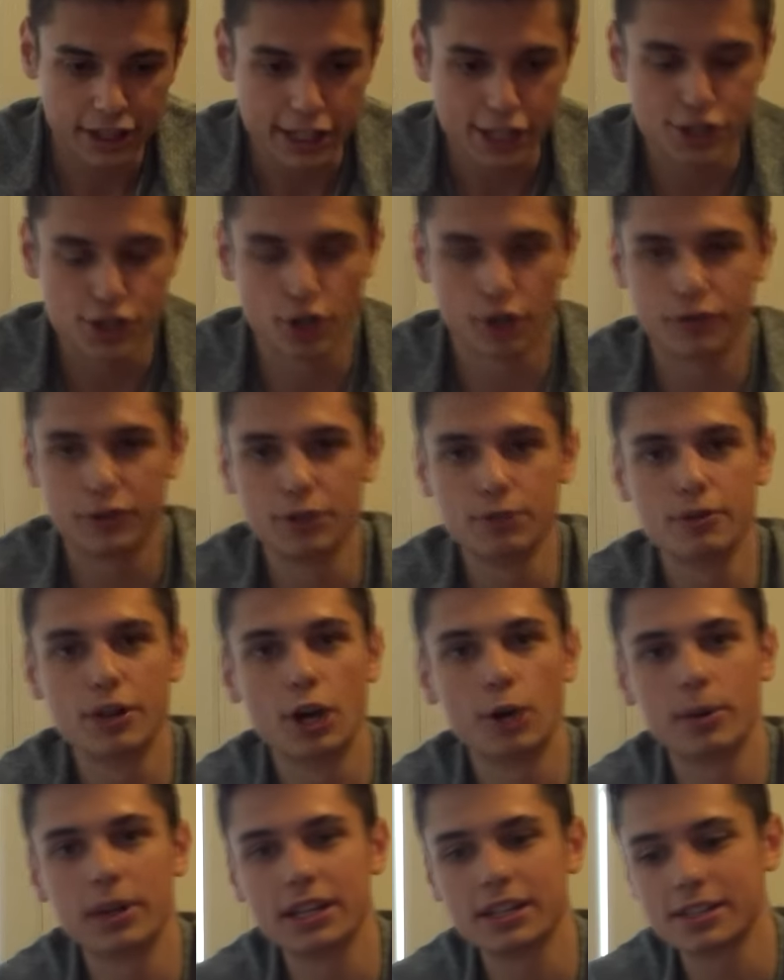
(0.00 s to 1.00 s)
So if you
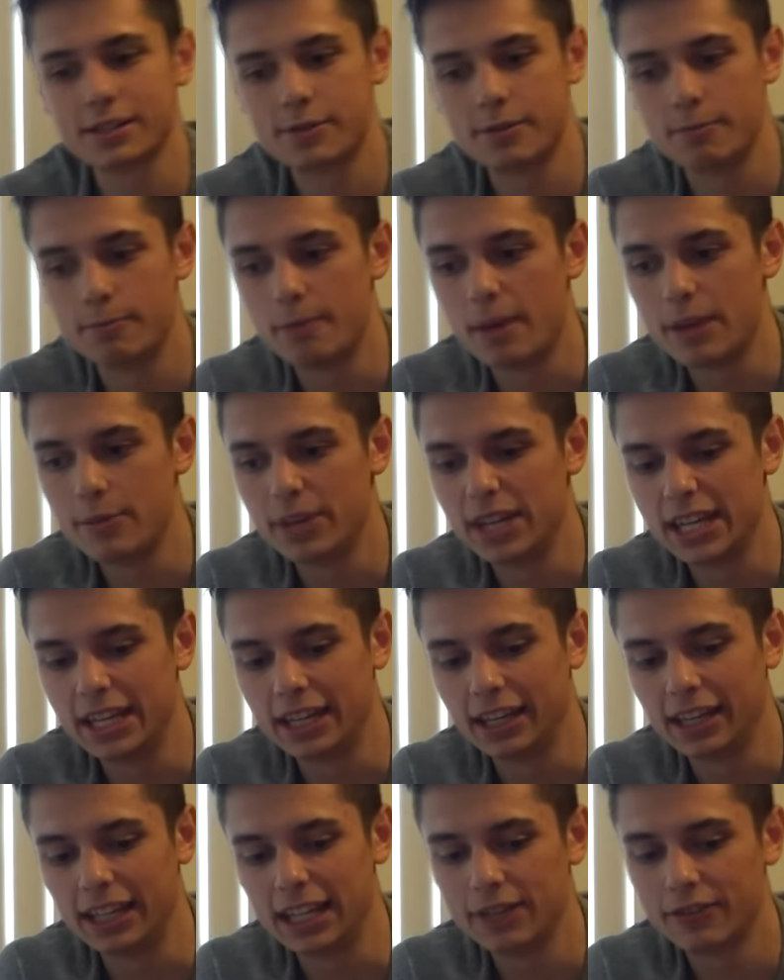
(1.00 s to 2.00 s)
notice
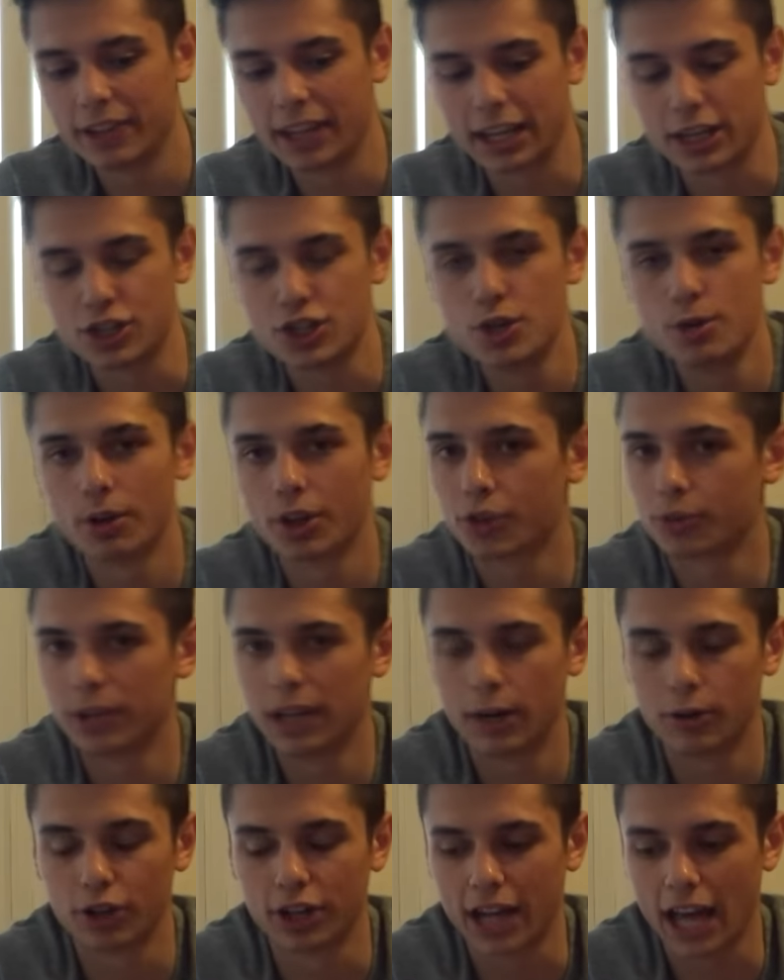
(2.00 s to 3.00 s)
maybe even like a 2 or 3
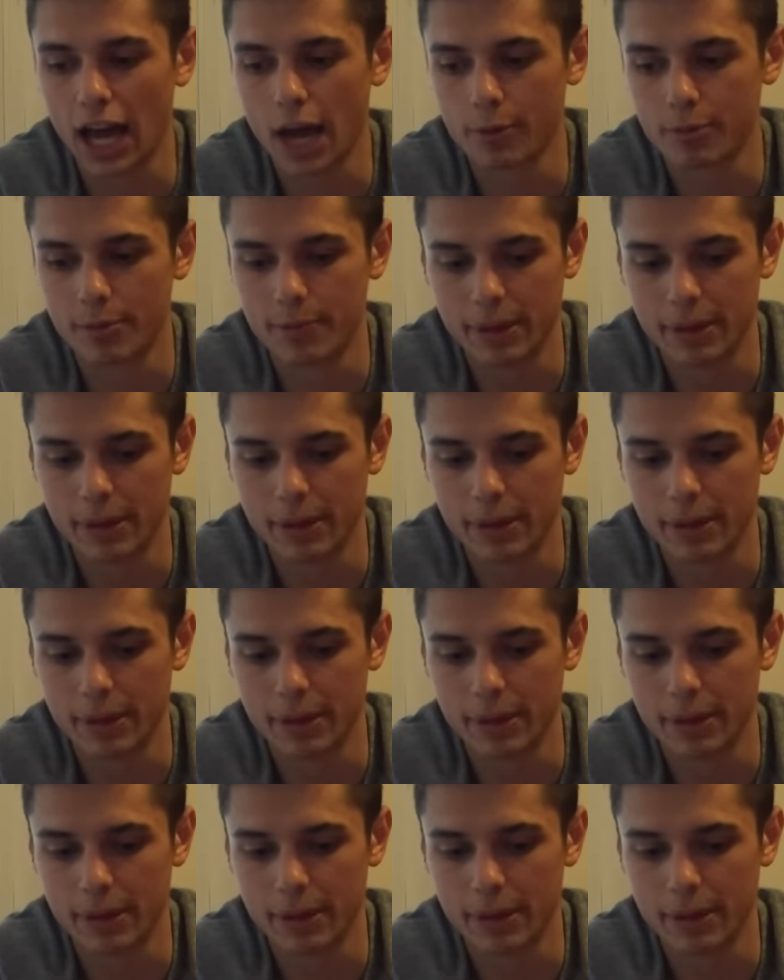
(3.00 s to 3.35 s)
hour gap,